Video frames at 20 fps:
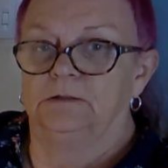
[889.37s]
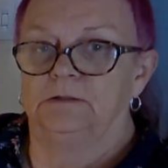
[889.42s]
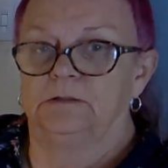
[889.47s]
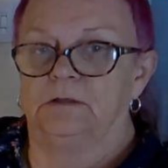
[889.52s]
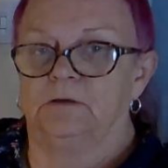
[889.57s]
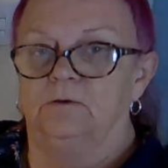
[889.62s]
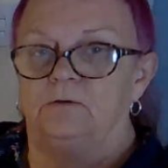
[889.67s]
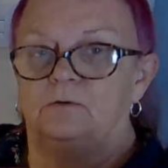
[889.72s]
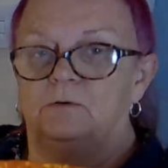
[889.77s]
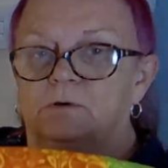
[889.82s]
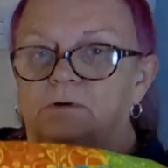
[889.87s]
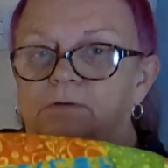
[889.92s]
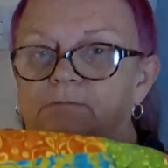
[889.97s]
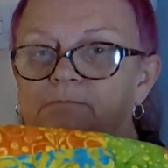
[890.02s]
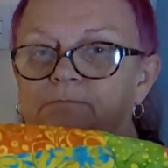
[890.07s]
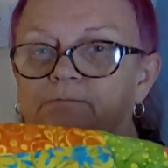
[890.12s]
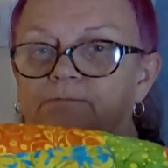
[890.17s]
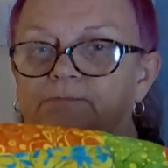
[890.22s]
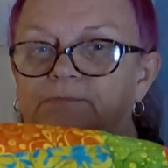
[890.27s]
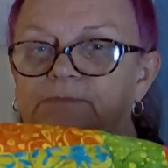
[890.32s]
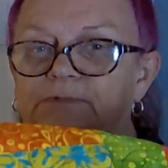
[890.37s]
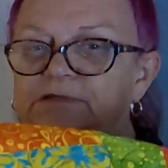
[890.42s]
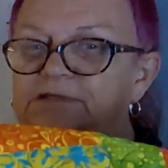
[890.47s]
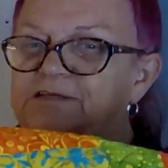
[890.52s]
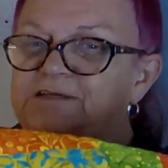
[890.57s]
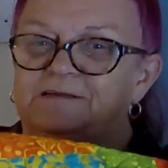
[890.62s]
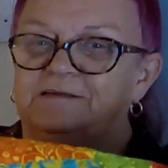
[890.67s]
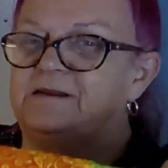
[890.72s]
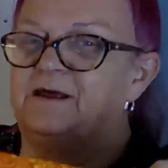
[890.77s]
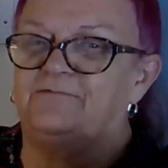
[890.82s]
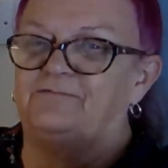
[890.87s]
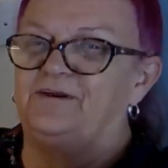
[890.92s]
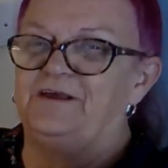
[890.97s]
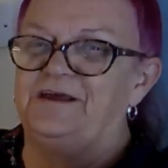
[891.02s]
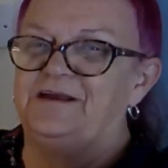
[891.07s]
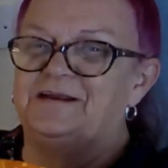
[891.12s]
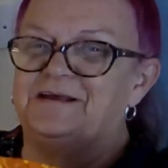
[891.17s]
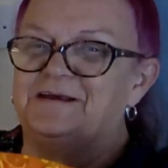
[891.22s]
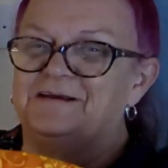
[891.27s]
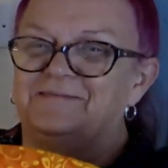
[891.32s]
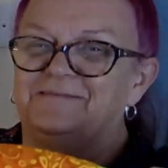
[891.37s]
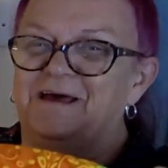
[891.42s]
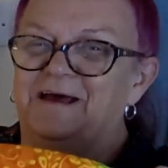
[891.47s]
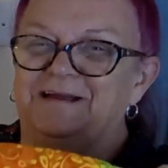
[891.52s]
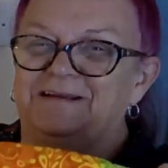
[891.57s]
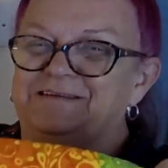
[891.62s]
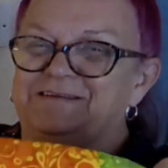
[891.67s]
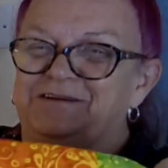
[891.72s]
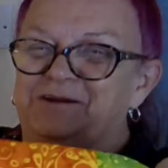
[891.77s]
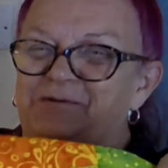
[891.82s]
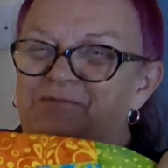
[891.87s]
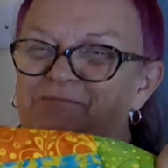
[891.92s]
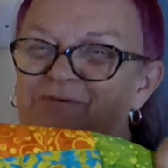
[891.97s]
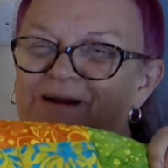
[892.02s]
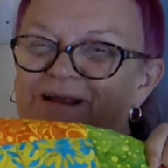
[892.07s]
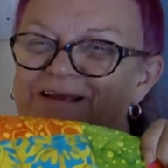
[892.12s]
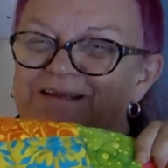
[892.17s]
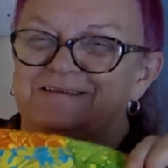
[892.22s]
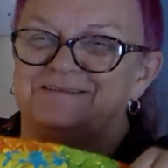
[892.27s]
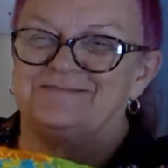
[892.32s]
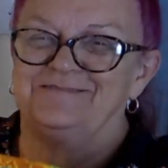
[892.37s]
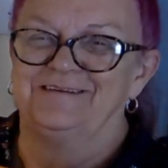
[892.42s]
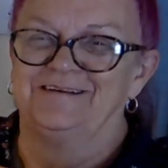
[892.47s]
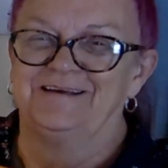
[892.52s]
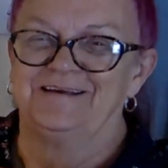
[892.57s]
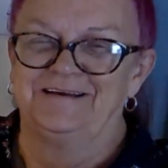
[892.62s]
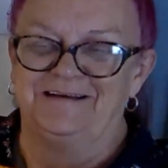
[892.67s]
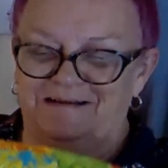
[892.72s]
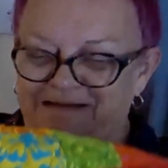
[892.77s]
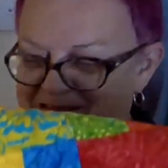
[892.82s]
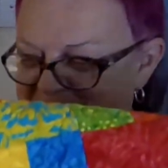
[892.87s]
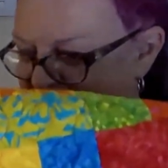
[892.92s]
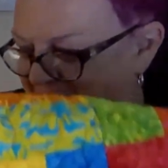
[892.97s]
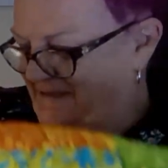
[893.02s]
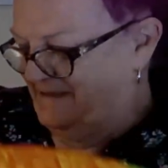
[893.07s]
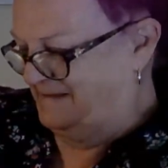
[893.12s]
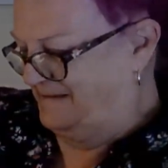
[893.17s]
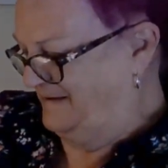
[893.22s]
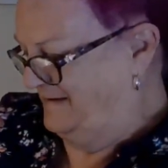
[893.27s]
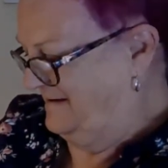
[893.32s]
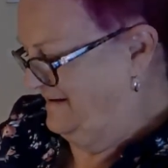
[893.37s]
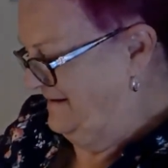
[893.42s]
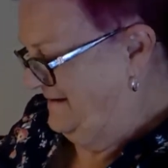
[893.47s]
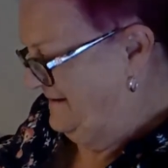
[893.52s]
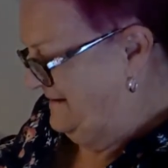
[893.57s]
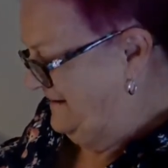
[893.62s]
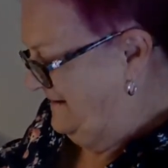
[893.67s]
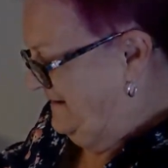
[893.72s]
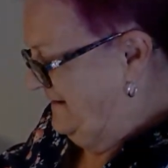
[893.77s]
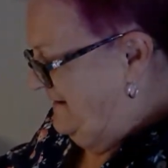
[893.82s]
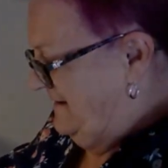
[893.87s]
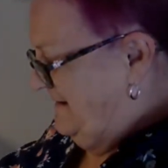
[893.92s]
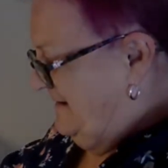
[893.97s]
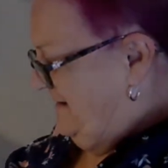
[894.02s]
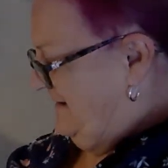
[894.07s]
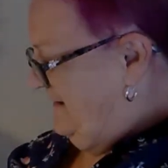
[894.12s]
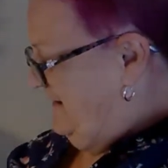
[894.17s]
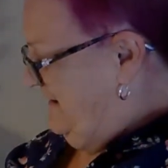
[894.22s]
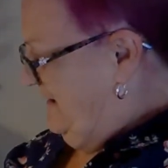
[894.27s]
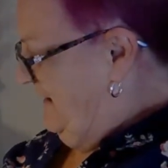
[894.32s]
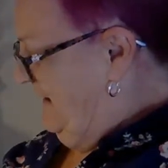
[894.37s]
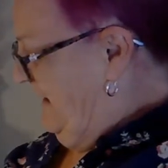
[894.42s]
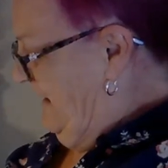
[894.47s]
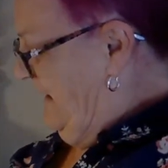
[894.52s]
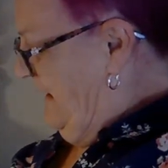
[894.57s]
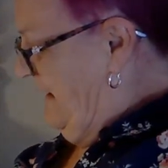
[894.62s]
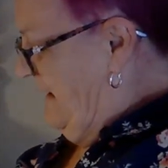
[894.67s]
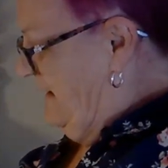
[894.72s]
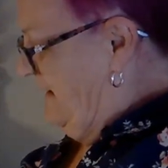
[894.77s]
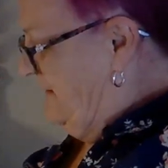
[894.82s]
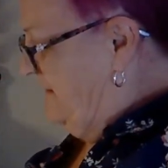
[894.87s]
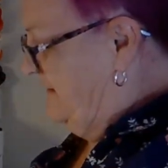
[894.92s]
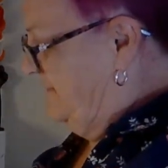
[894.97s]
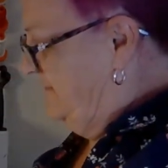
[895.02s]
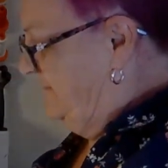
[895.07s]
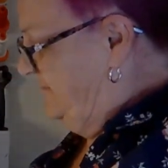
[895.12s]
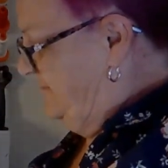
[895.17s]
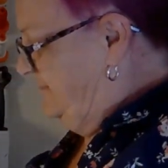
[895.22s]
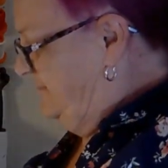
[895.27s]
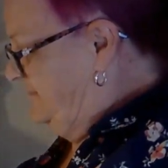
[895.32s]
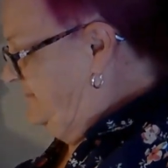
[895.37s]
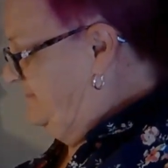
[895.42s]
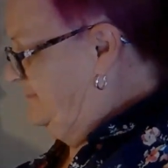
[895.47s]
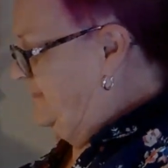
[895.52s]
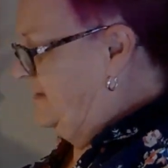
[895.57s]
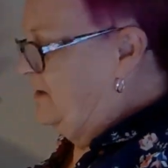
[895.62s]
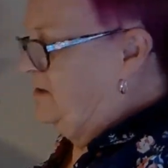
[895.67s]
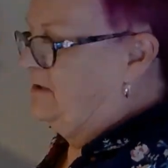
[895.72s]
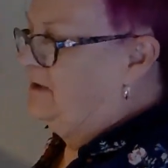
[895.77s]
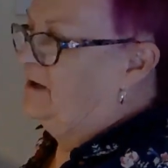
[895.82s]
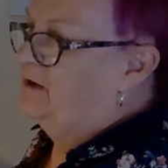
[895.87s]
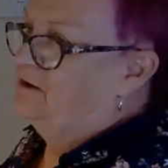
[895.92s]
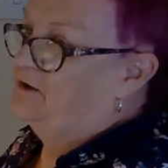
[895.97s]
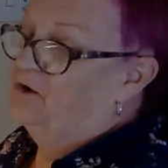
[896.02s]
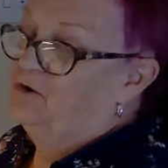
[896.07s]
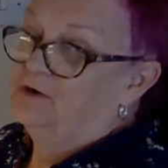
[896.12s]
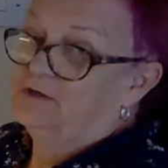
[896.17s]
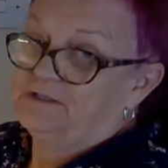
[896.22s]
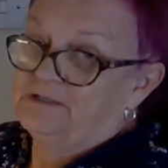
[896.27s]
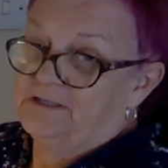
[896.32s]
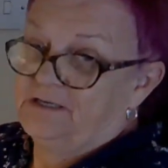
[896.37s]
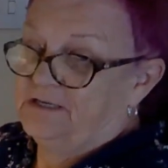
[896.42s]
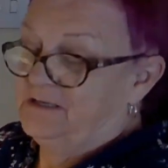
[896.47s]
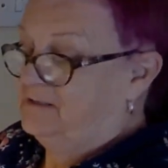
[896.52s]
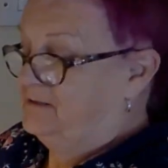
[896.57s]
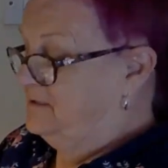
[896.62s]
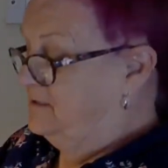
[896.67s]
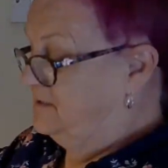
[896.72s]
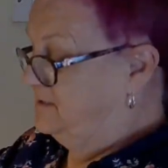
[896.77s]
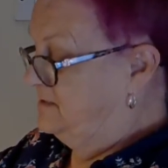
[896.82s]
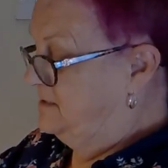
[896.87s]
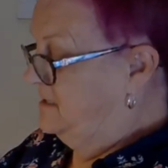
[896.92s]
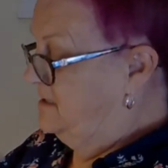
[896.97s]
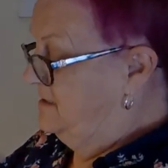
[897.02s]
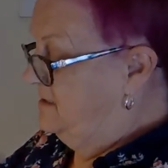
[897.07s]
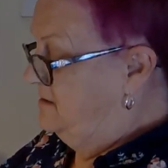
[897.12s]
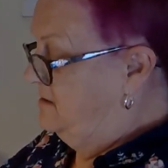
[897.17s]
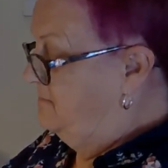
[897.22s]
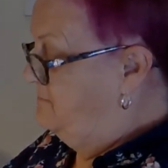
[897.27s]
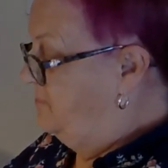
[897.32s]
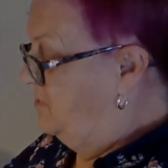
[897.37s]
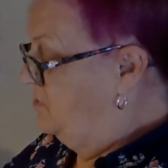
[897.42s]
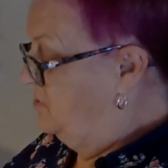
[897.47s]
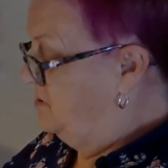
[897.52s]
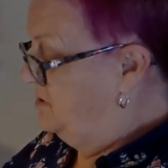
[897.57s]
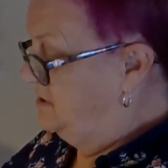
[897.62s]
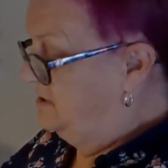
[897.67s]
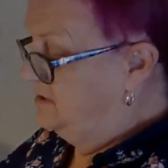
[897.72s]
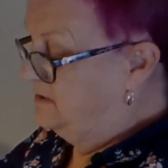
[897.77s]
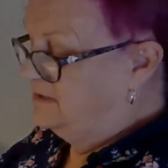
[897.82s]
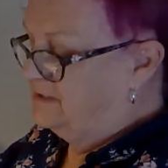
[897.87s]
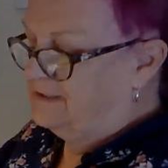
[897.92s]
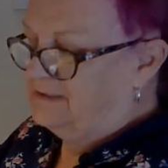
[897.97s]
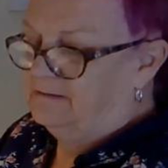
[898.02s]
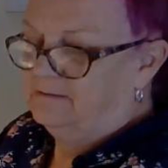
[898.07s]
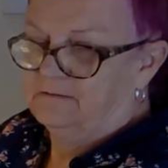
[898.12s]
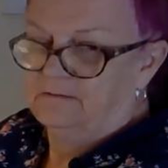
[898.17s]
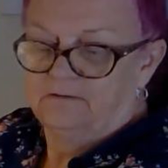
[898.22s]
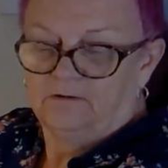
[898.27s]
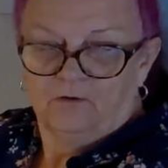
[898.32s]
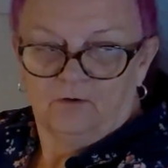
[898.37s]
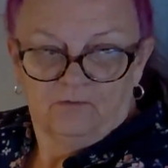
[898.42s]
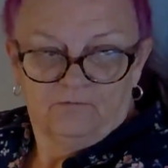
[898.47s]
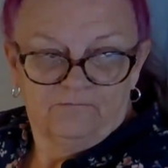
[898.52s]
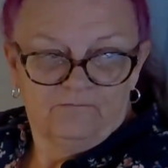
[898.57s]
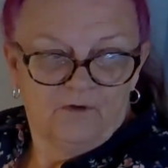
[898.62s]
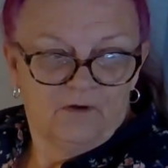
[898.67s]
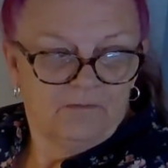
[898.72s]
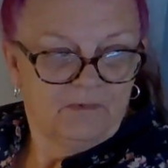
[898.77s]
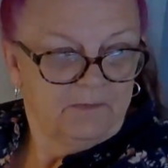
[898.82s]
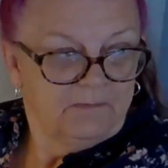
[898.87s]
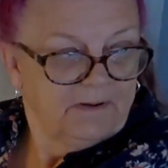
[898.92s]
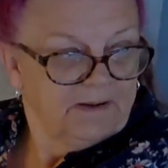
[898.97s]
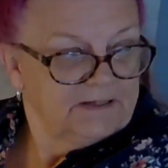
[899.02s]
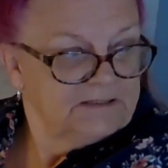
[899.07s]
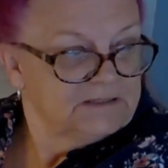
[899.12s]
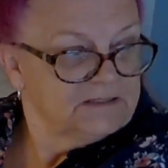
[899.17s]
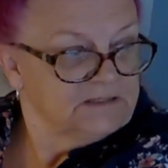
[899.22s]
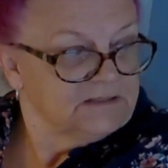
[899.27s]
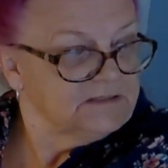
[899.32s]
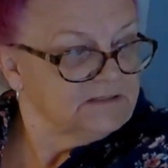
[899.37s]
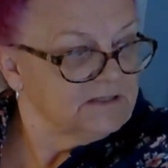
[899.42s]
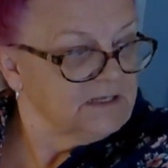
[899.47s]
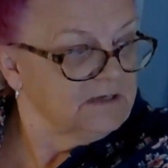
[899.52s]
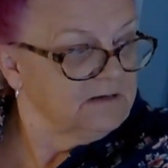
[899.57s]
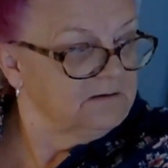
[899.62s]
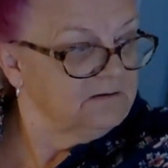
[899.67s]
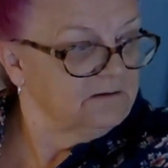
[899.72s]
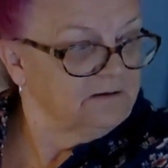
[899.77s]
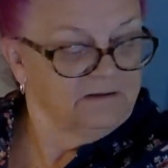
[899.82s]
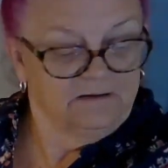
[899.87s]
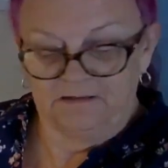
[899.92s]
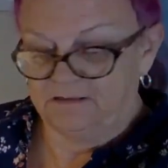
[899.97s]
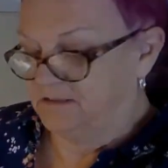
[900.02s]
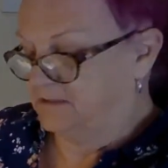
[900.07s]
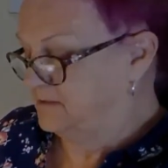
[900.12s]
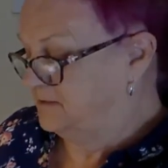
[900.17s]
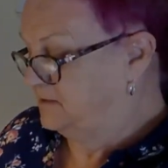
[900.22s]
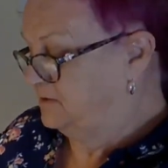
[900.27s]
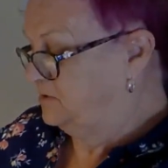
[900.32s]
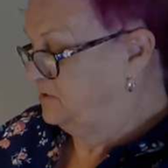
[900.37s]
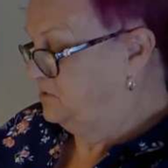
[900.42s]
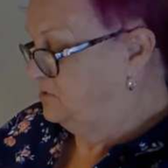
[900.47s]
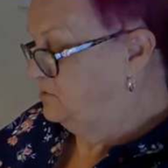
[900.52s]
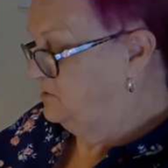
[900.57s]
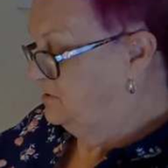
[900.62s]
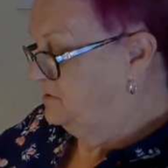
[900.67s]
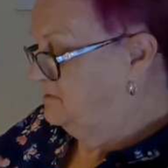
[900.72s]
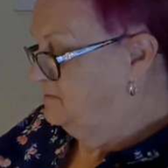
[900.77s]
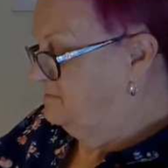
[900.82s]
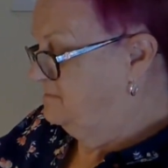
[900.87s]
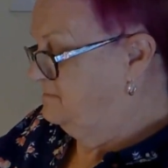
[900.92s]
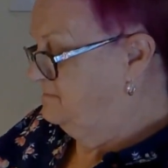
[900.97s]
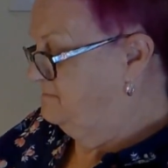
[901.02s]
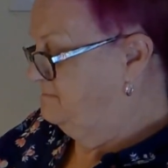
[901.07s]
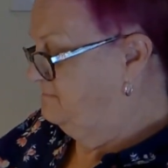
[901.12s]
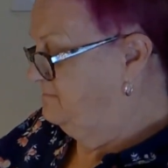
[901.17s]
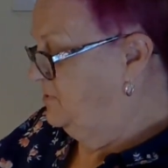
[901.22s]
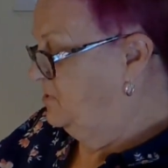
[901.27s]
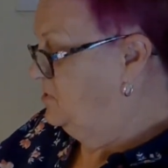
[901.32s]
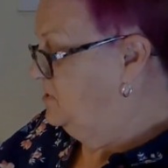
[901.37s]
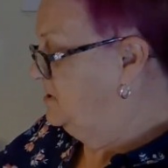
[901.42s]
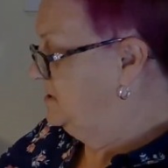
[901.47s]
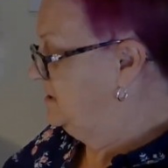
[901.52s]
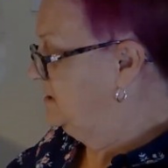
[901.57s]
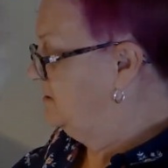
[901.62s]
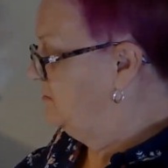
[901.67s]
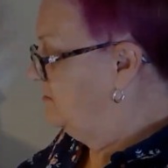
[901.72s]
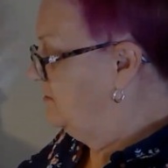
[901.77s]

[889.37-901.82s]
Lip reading: So it's lovely, isn't it? I'm still pleased with it. Yeah, yeah. I'd like to get this done and the binding. I've got to find me batiks now to do binding